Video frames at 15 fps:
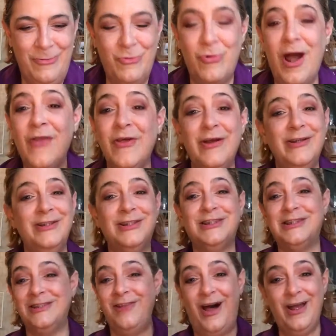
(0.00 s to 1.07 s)
Whether
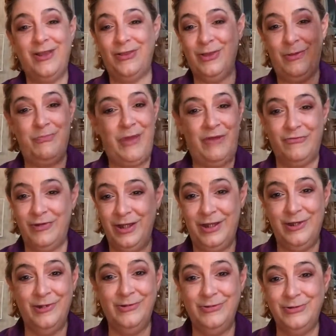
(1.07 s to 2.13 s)
it's like the Beverly
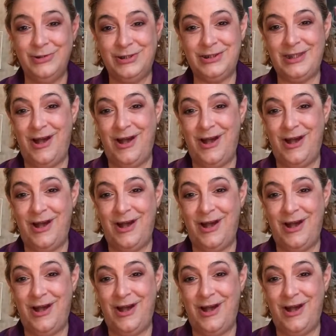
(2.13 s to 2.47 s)
Hills,